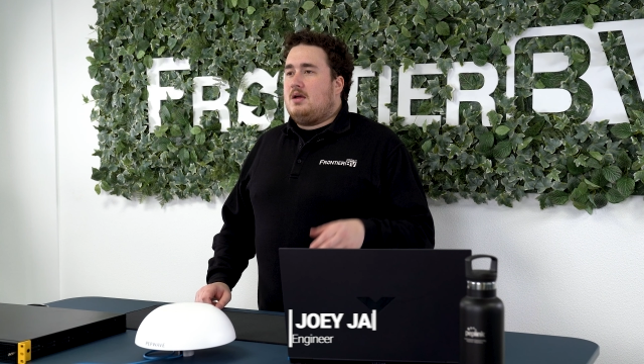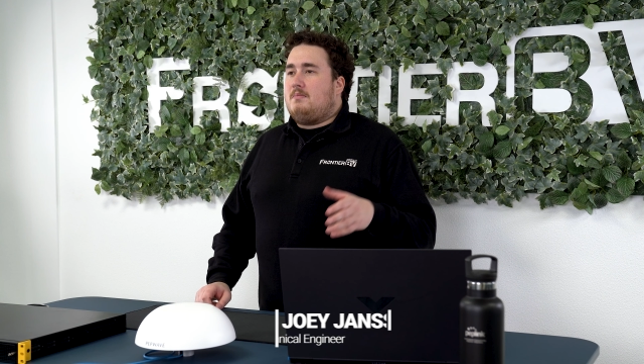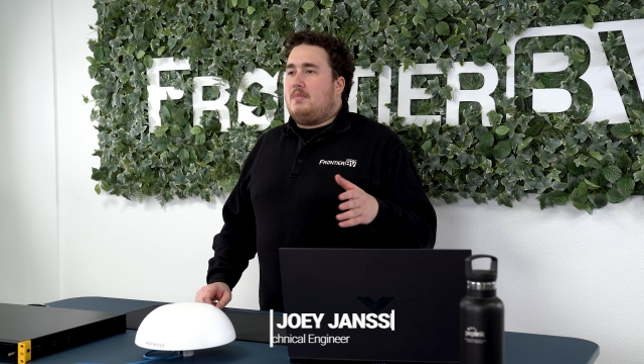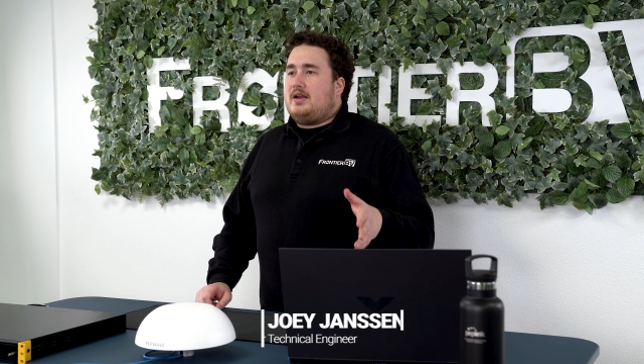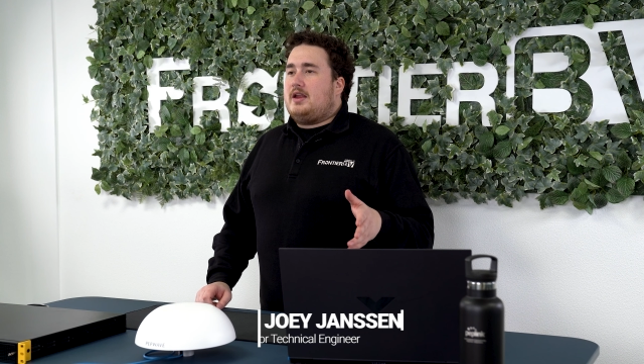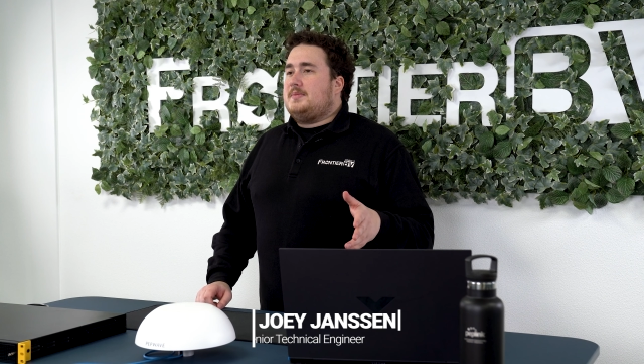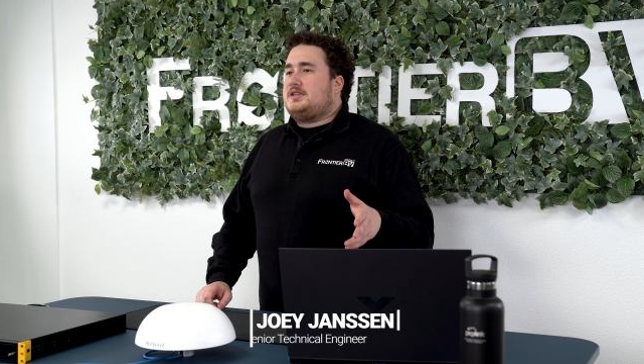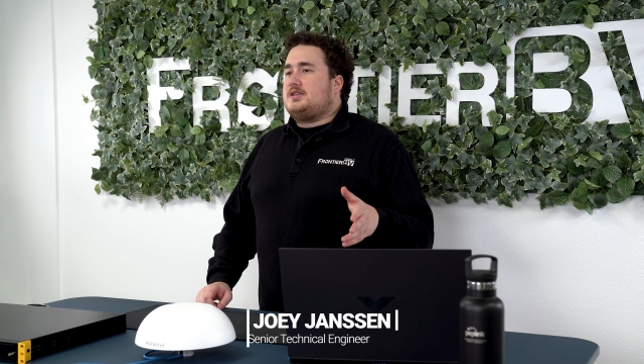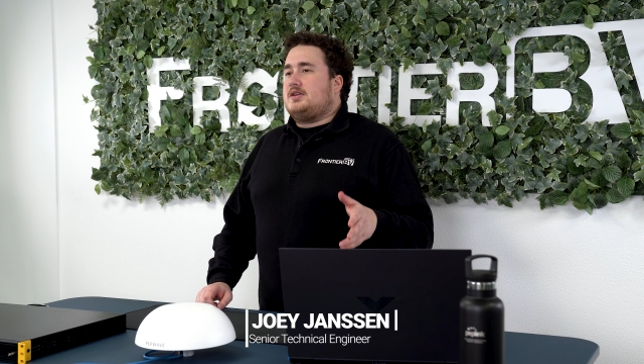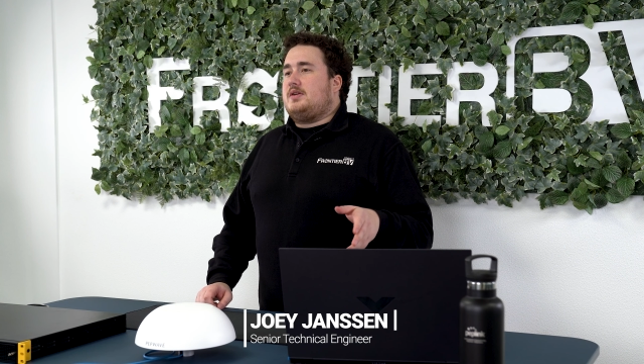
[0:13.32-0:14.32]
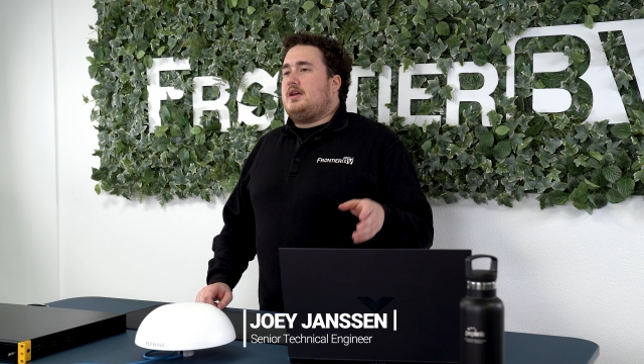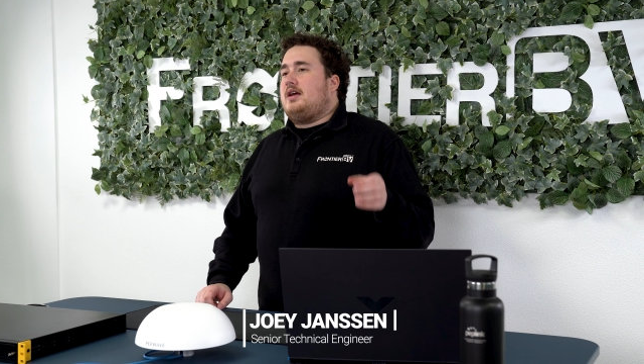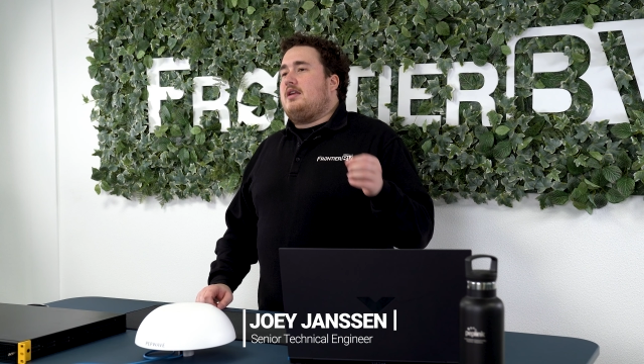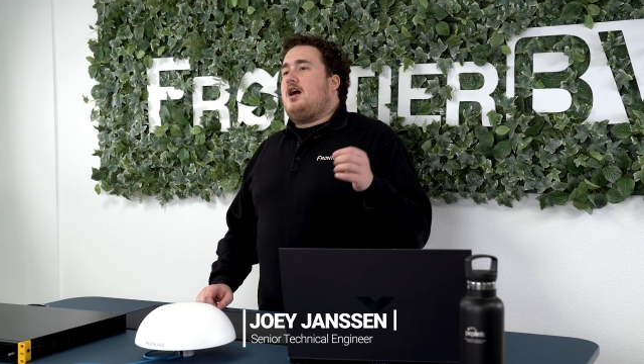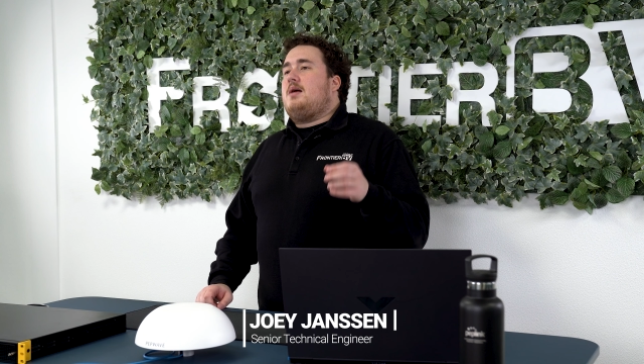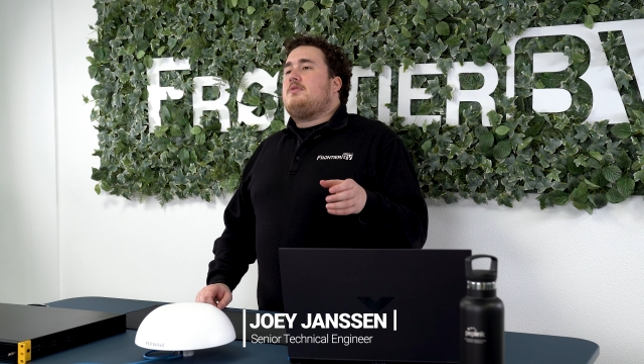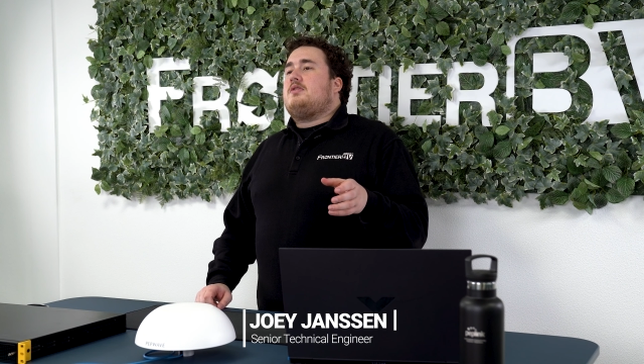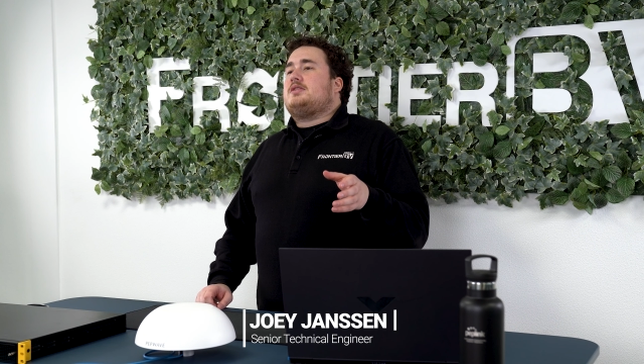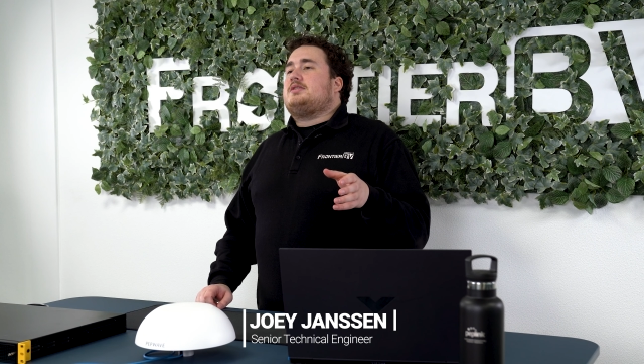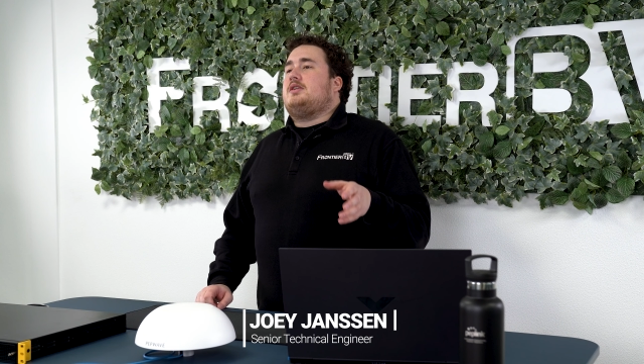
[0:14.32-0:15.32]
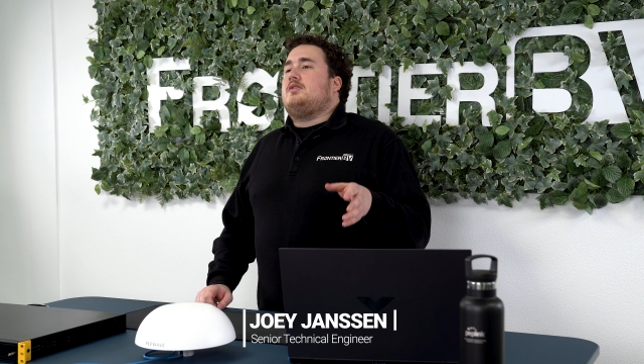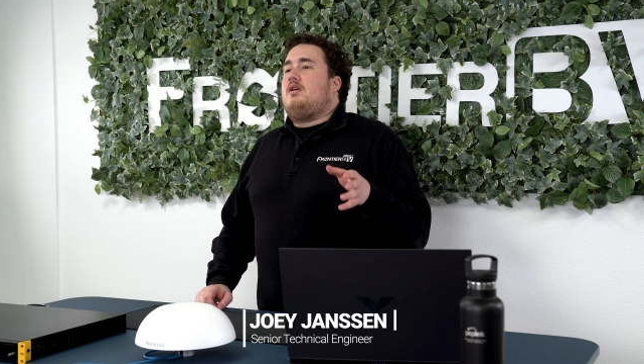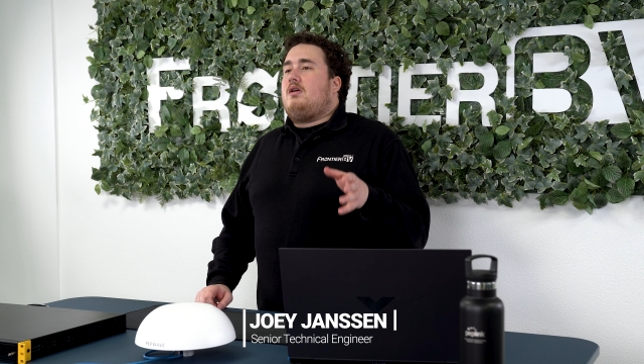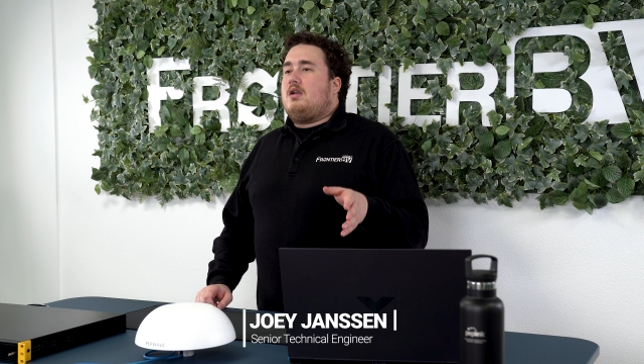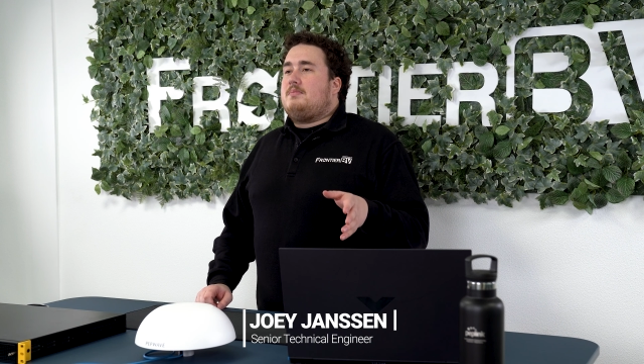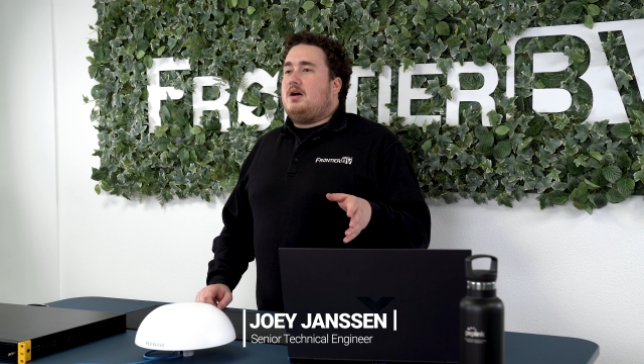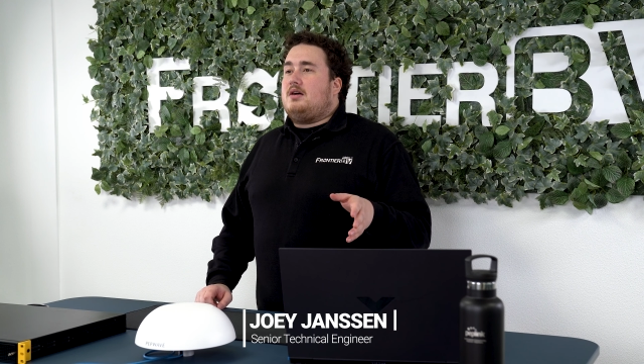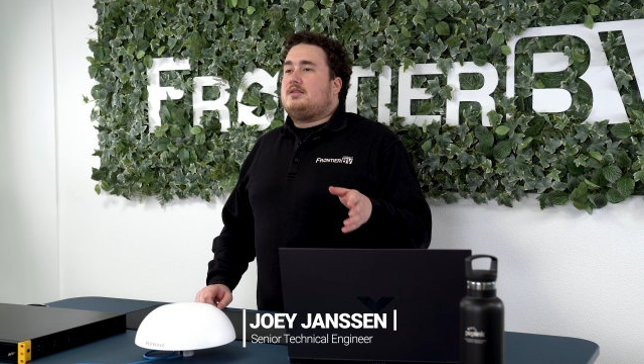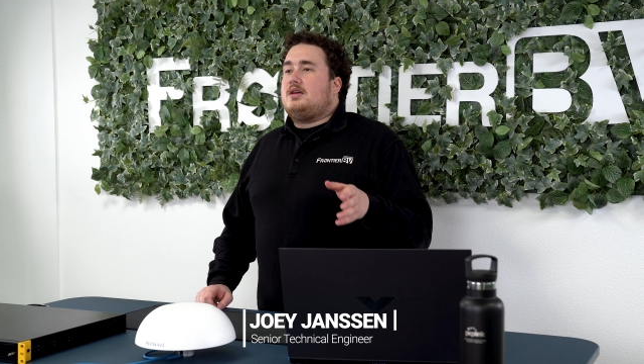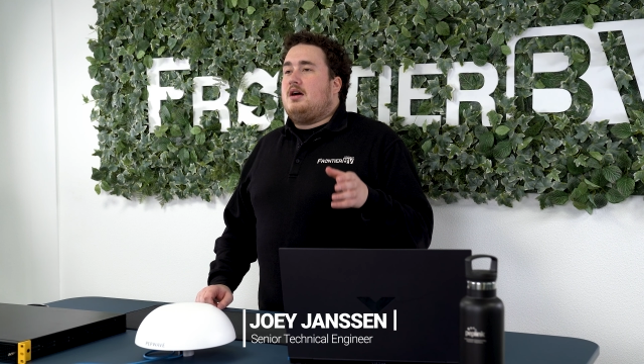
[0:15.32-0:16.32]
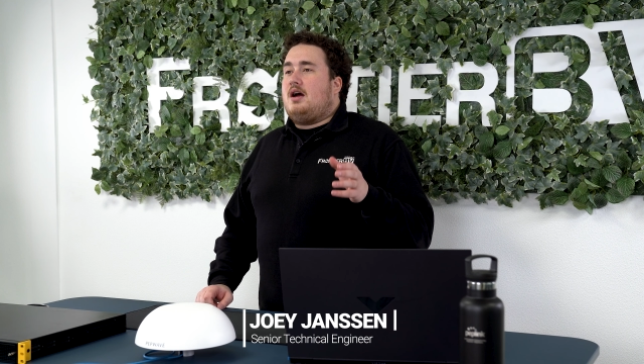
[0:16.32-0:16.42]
My name is Jerry and I'm going to tell you all about